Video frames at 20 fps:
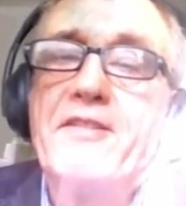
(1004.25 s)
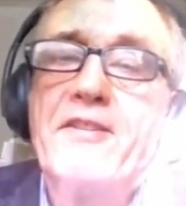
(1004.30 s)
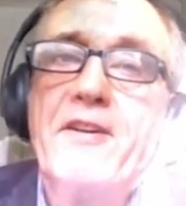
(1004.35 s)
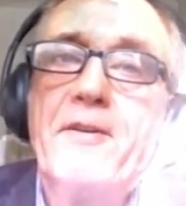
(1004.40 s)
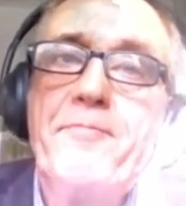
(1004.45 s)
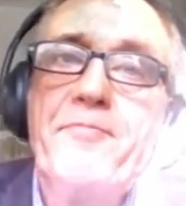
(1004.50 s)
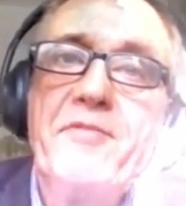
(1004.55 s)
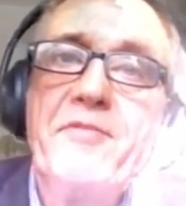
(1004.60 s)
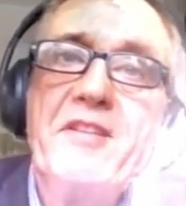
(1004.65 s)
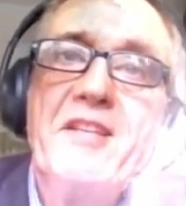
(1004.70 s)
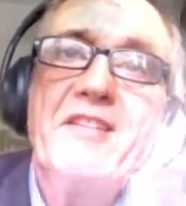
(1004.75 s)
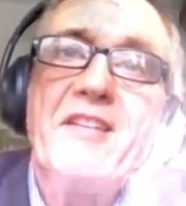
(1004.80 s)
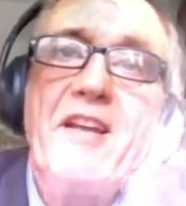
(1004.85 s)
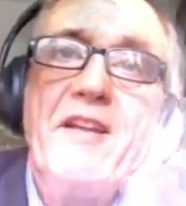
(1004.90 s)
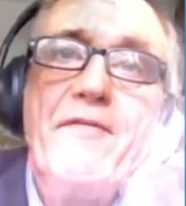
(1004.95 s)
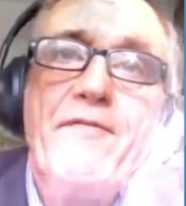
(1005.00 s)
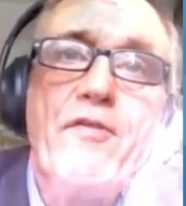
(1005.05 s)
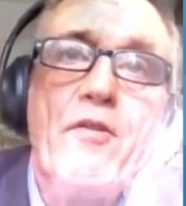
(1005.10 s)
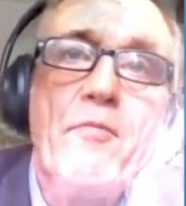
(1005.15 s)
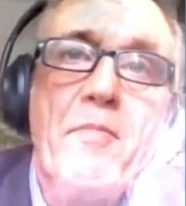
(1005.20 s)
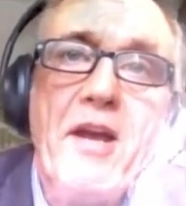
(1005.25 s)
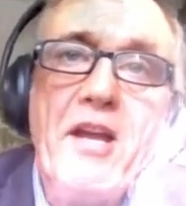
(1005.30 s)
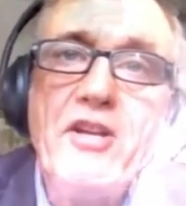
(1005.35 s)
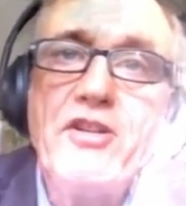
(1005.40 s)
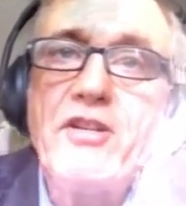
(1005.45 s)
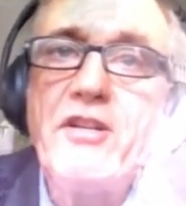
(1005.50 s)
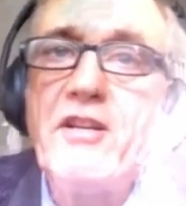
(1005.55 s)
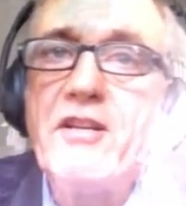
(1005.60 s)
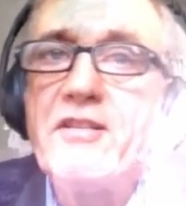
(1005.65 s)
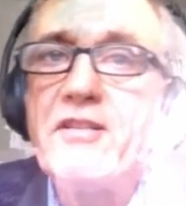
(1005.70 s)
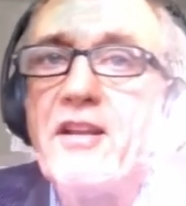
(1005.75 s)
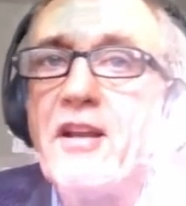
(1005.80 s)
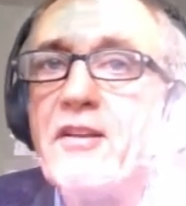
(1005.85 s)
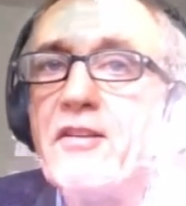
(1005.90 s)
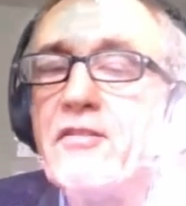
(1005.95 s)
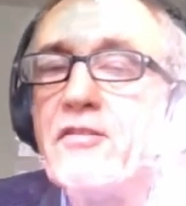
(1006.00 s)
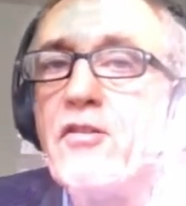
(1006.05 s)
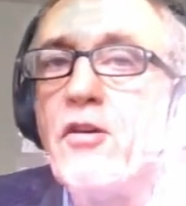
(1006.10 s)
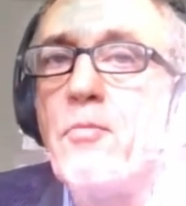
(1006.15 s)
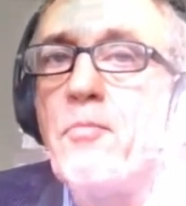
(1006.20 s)
this information is then
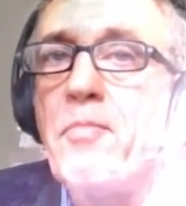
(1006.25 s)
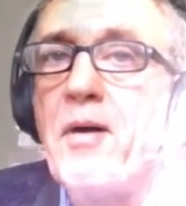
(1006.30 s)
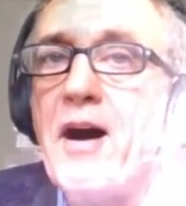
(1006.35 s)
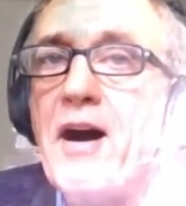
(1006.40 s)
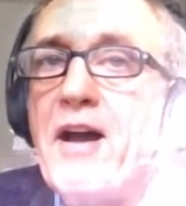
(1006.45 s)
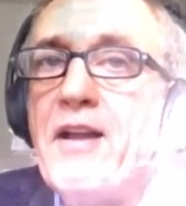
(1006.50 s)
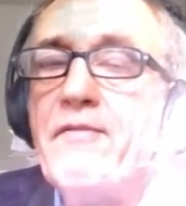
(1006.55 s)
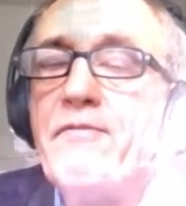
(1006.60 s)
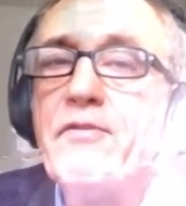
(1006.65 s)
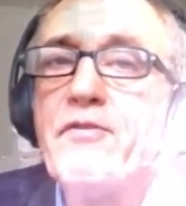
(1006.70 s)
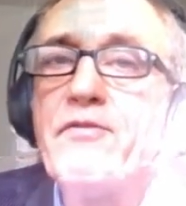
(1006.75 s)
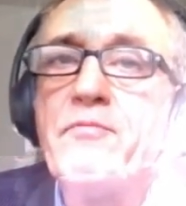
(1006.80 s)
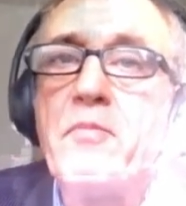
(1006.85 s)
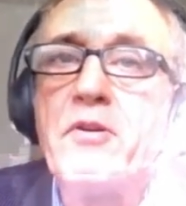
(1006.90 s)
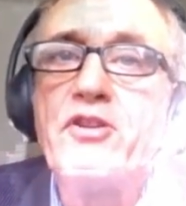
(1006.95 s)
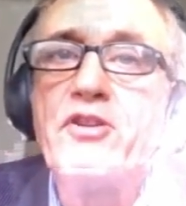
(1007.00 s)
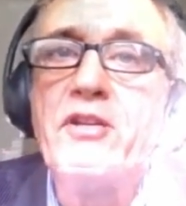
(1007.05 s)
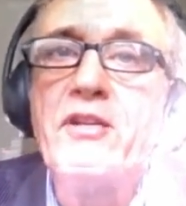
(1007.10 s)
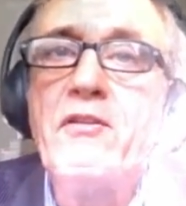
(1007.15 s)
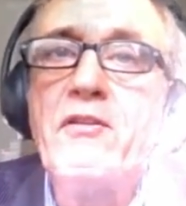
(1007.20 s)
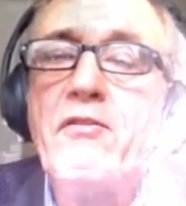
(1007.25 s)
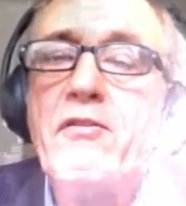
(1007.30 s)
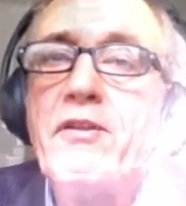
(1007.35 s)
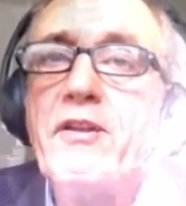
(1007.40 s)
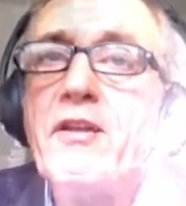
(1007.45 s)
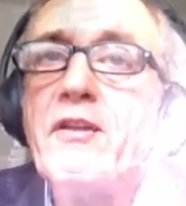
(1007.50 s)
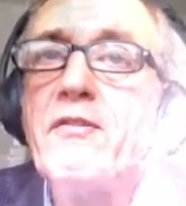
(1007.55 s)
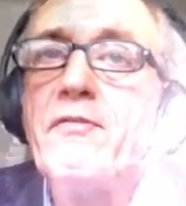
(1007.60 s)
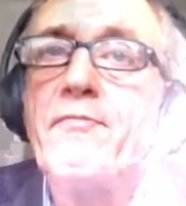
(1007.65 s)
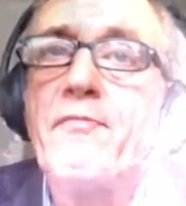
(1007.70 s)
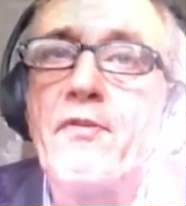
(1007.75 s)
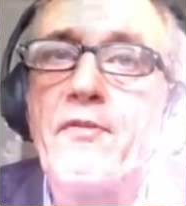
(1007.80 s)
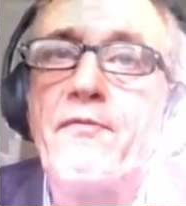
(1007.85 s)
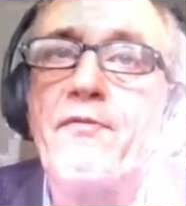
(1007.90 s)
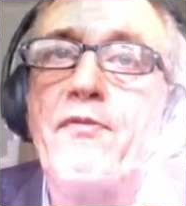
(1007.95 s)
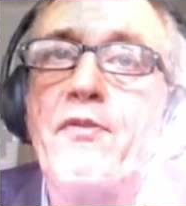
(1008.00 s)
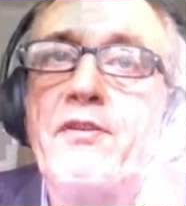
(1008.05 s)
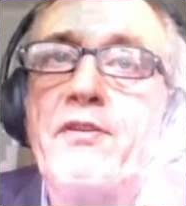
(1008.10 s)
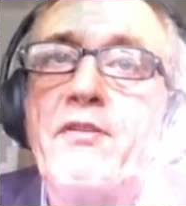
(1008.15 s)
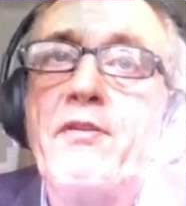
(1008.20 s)
combined with machine learning.
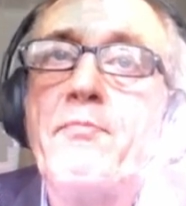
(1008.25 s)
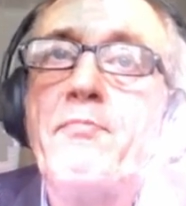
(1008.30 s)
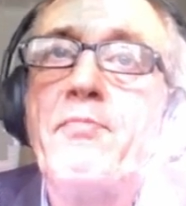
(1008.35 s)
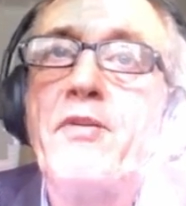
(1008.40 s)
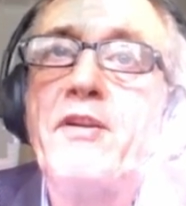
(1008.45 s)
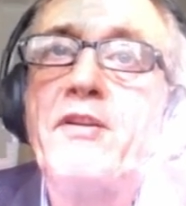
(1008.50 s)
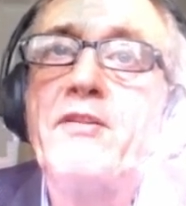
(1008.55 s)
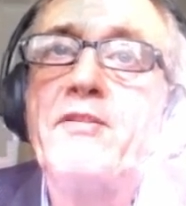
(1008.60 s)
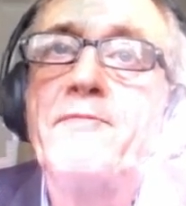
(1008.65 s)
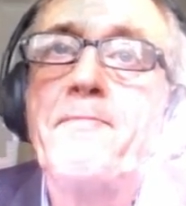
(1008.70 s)
Further, please.